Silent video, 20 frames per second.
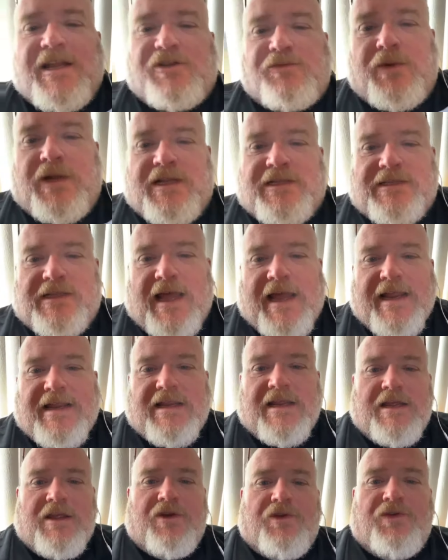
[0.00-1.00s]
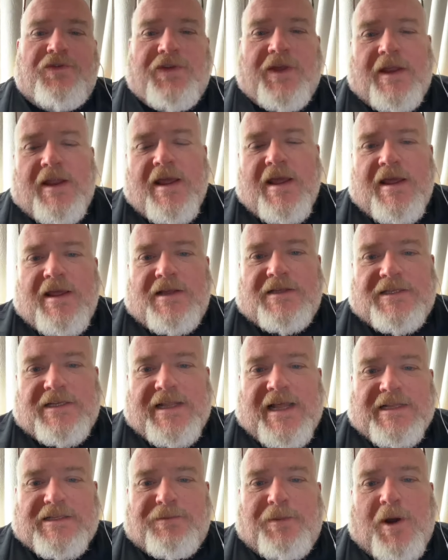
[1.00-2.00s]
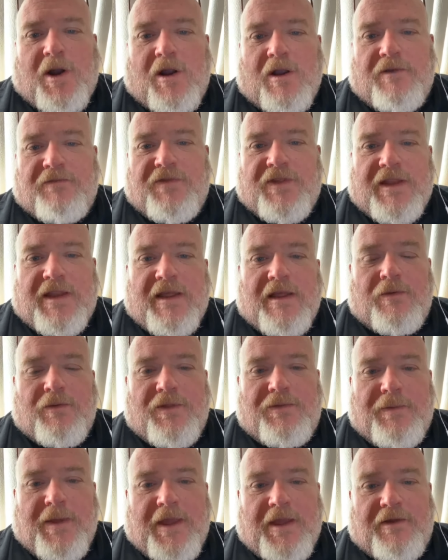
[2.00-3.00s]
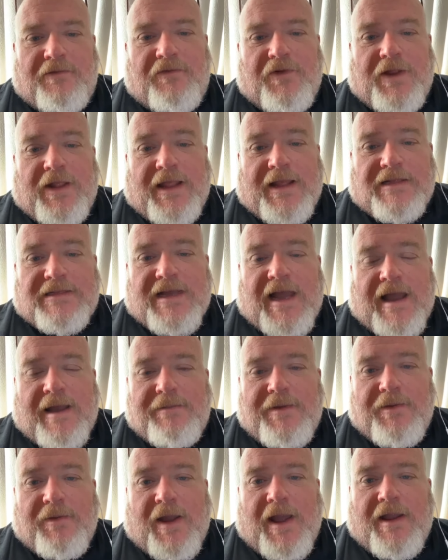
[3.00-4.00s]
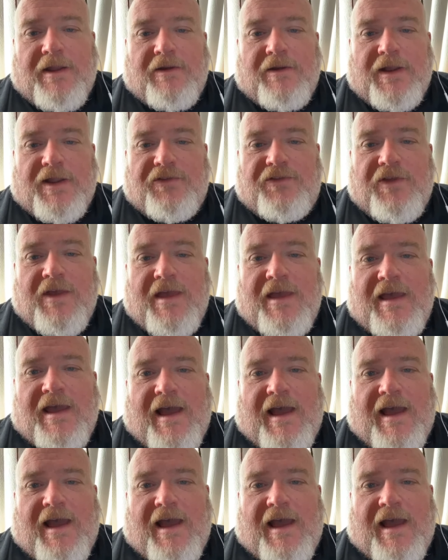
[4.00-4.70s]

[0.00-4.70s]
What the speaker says: what it's like to use it. See, that's part of the deal with being a freelance copywriter is